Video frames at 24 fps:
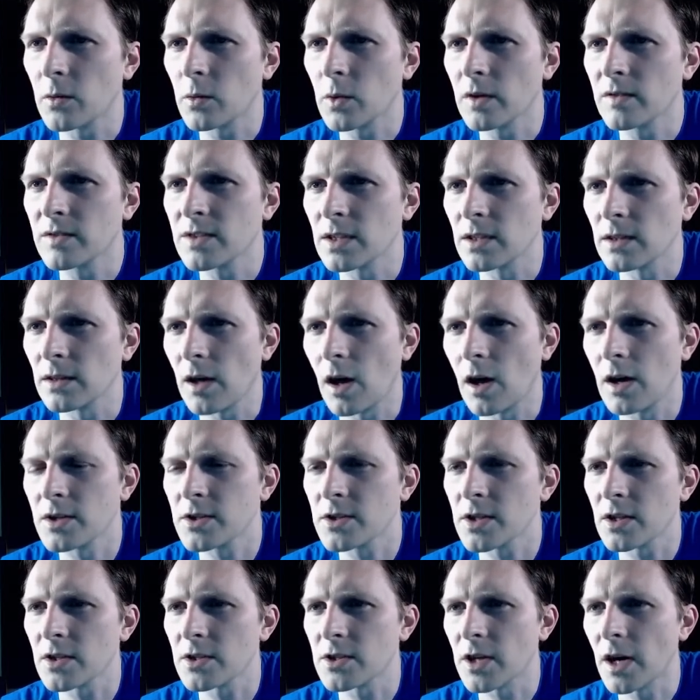we have to launch
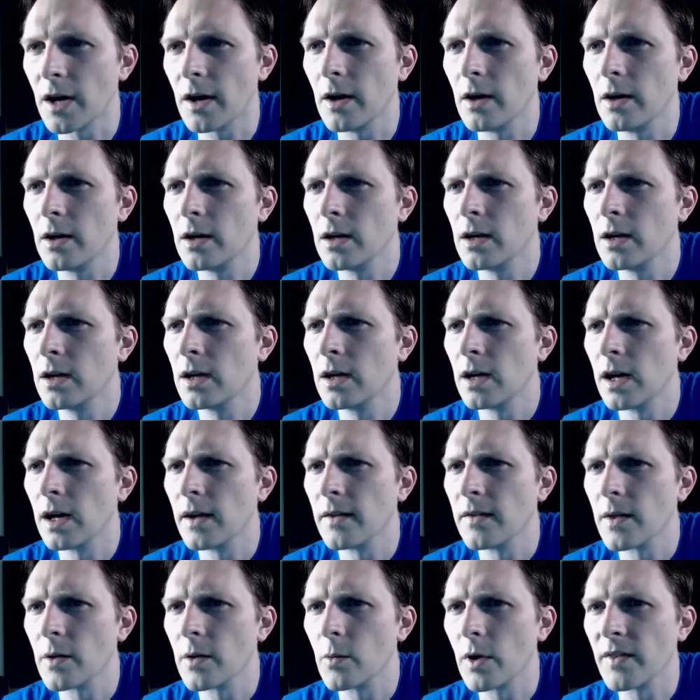a shell
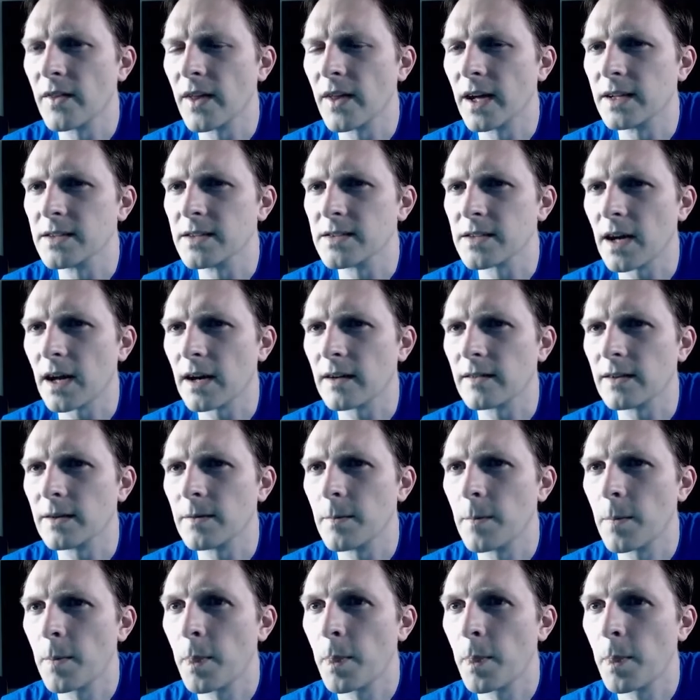and then run that inside of it.